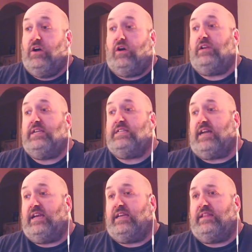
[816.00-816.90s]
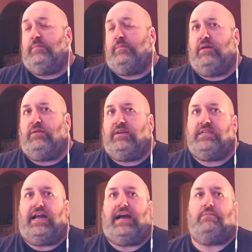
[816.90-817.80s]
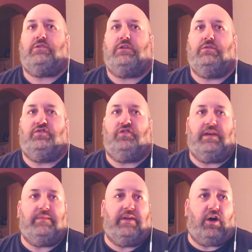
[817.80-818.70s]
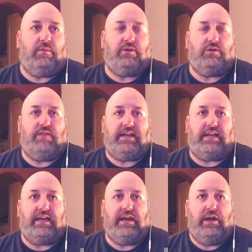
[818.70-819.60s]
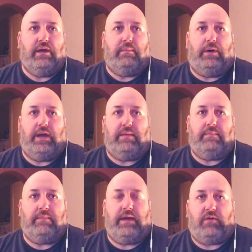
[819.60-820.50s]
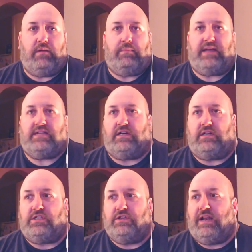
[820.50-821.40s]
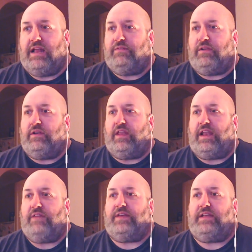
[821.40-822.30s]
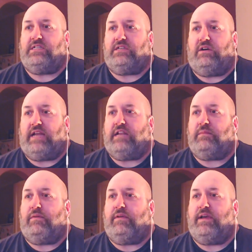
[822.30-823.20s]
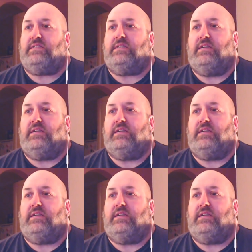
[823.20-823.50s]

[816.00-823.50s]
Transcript: On his day, the bloke is an absolute dream, and I would already put him in my best Arsenal 11 on the left-hand side ahead of Perez.